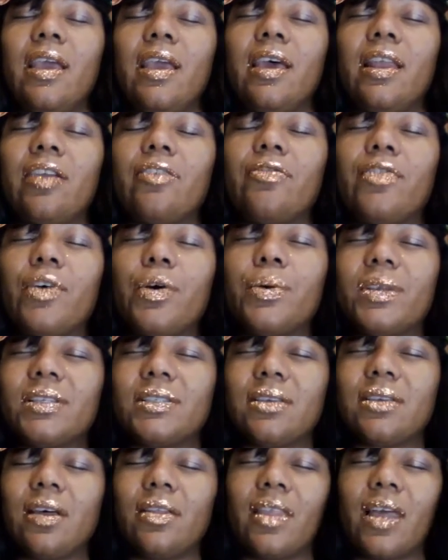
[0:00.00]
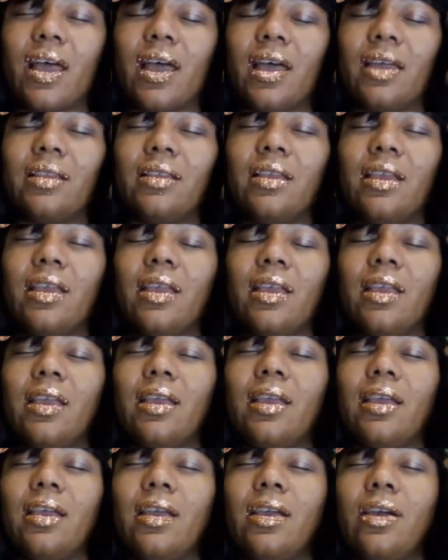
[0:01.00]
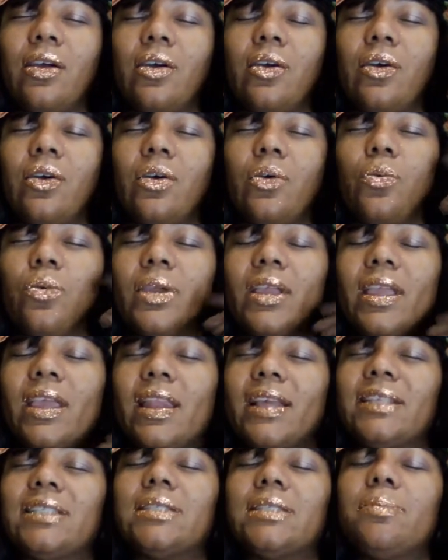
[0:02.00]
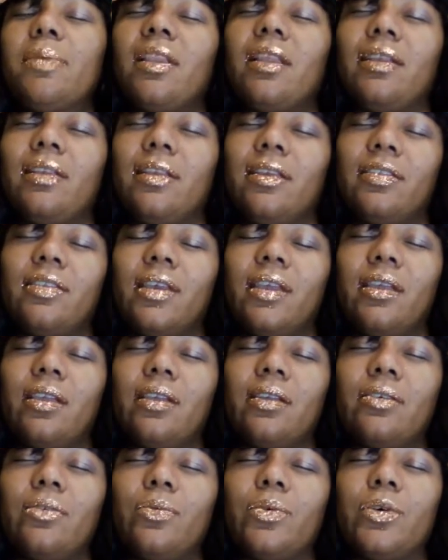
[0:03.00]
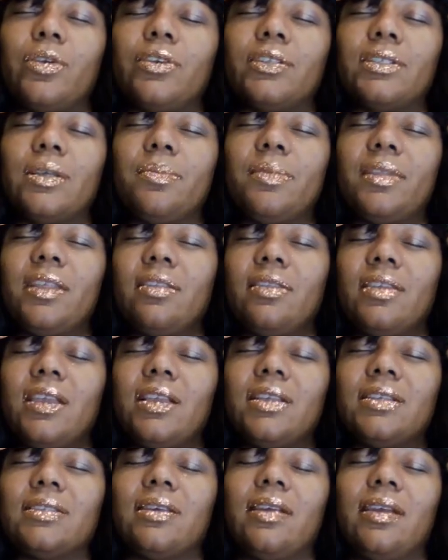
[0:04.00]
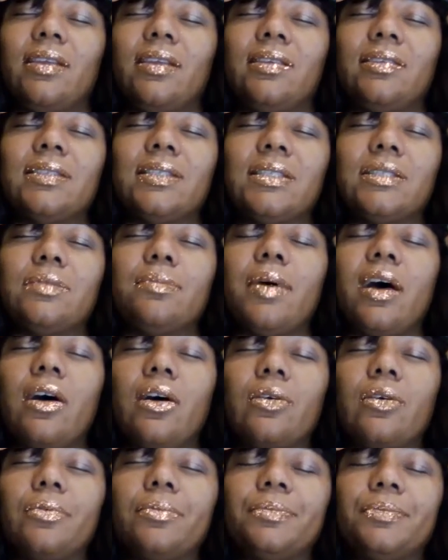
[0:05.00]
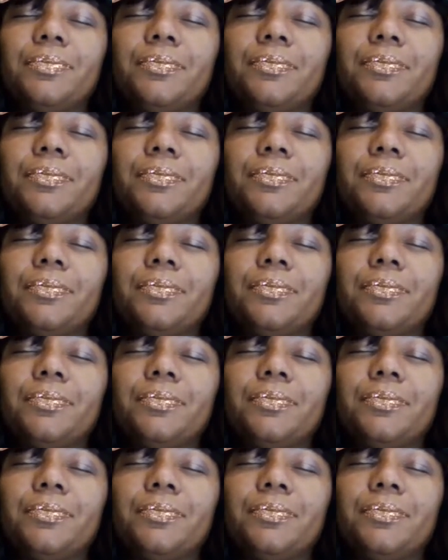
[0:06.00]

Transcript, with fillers: And I focus on that. Can I smell anything? What are some of the things that I can smell?